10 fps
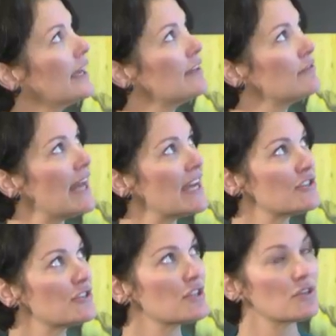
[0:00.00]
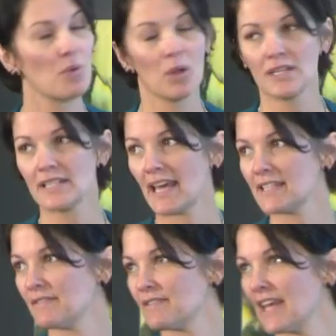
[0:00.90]
In relation to the
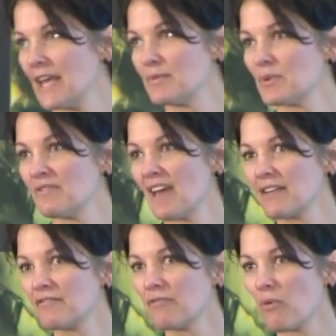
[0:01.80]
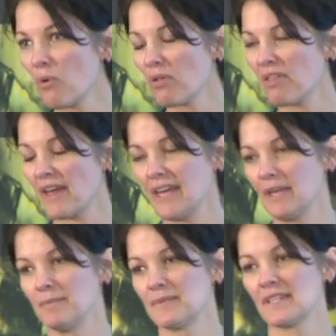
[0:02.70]
qualitative themes, we found 4
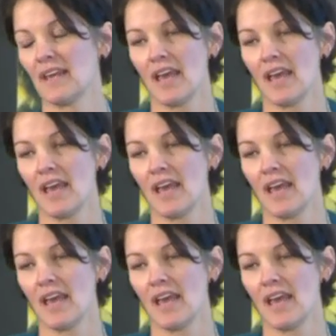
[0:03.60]
themes.